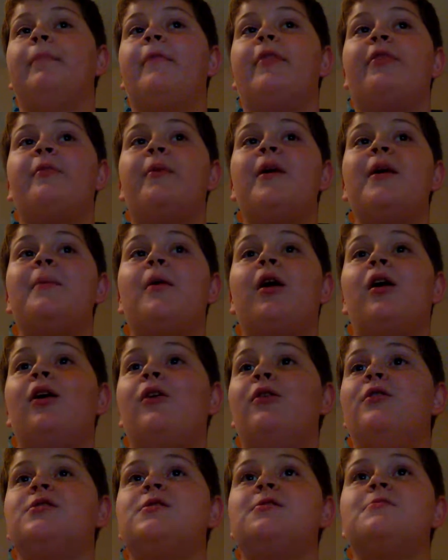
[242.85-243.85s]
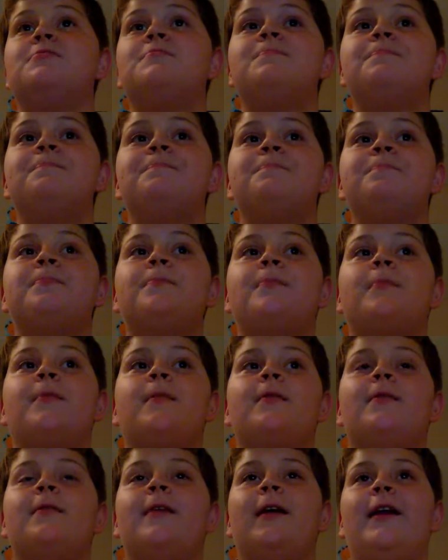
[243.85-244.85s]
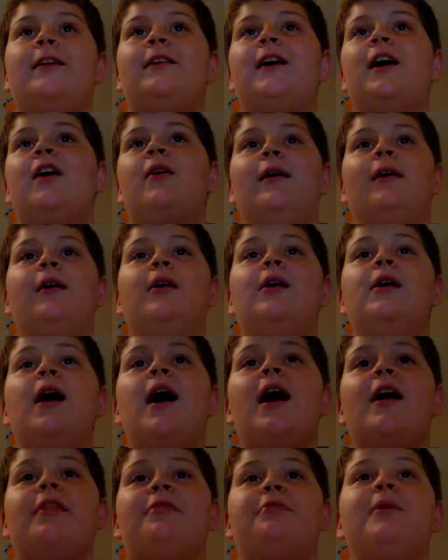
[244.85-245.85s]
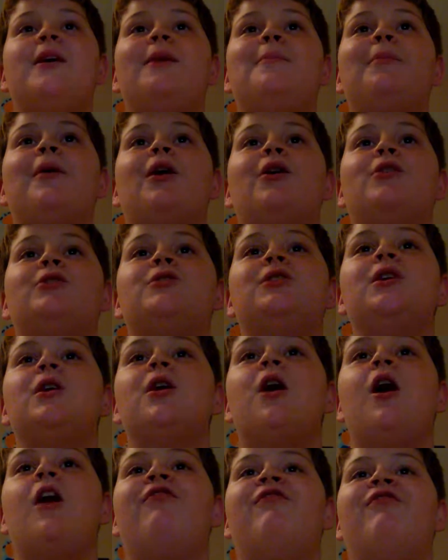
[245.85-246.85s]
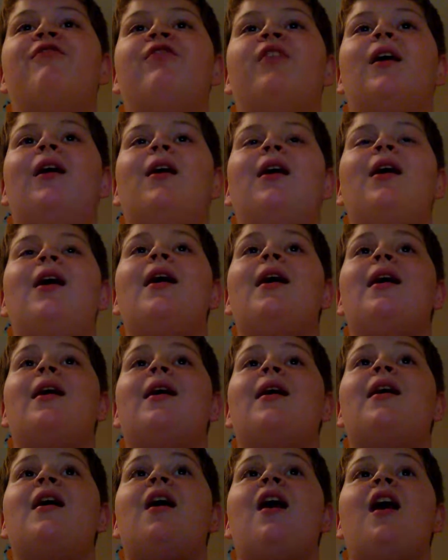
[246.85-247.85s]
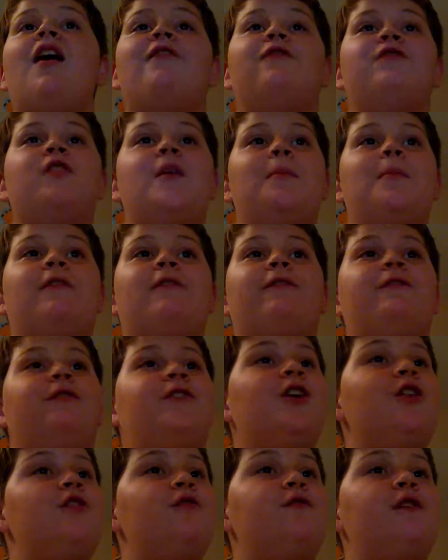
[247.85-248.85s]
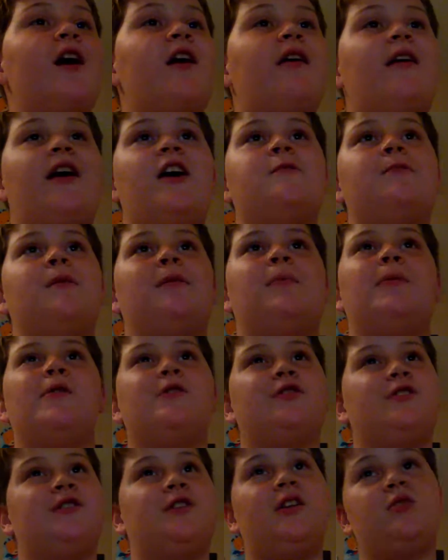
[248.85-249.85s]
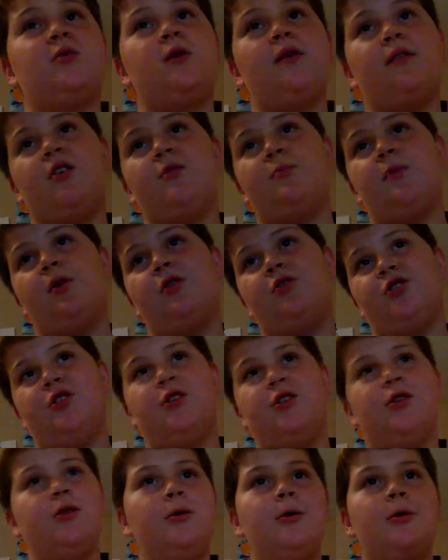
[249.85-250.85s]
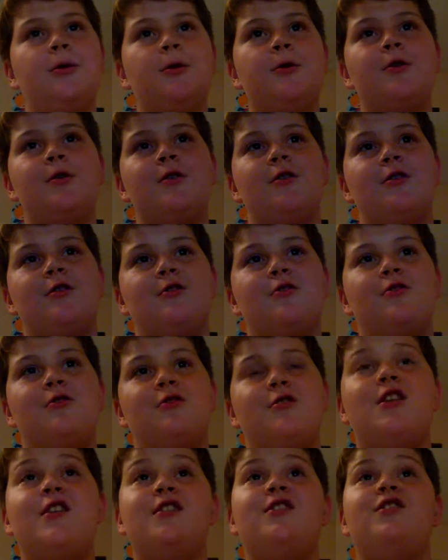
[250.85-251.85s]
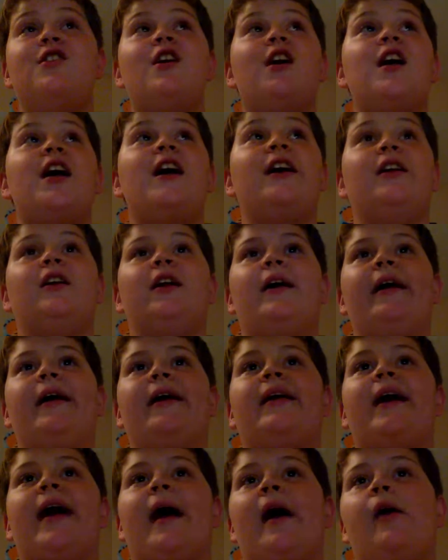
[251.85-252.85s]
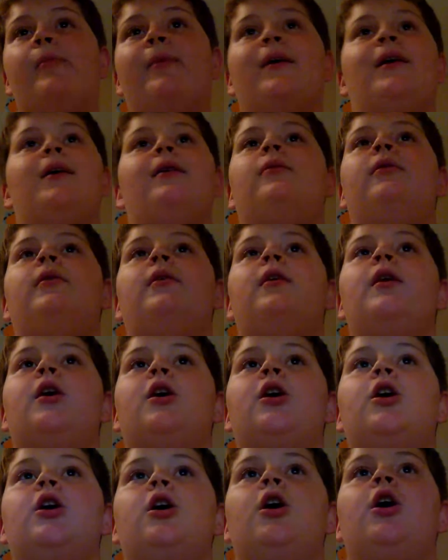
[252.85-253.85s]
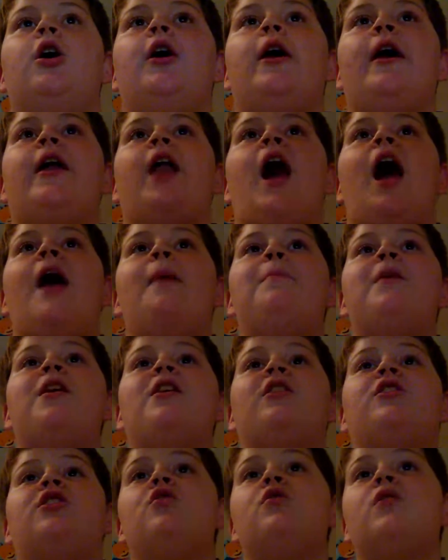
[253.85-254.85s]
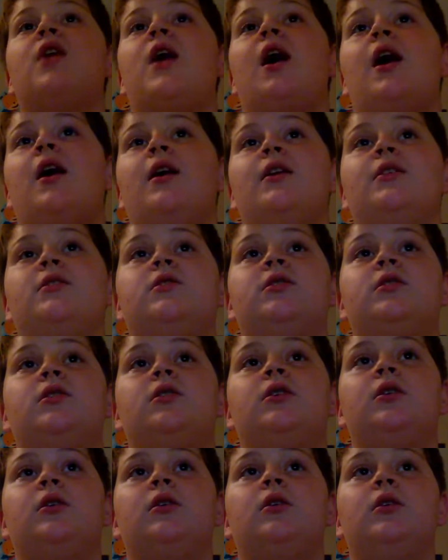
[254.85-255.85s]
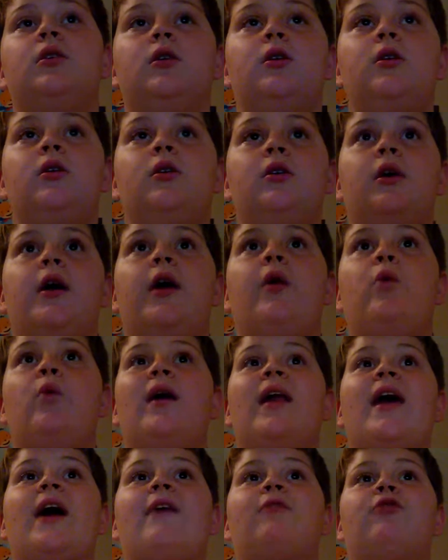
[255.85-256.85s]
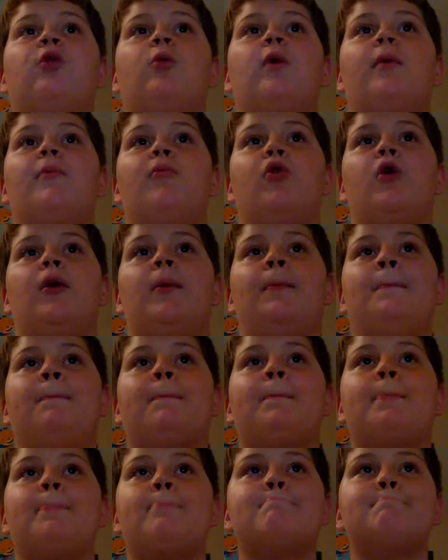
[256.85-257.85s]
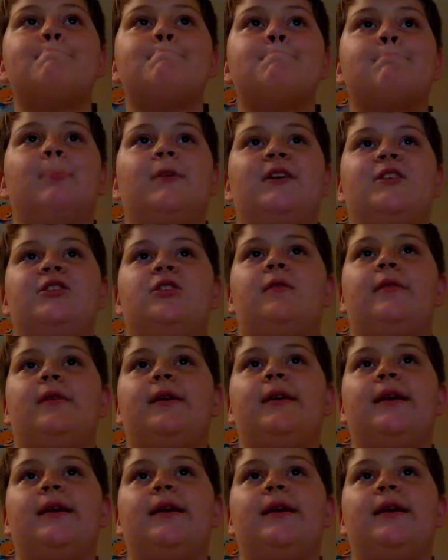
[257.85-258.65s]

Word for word: three bows. That entire round, I had three bows, a, fl a flipping two fire aspect potions, and a swiftness potion, and not, and and a helmet, and I beat two guys, and one after one more. Person who, which yeah.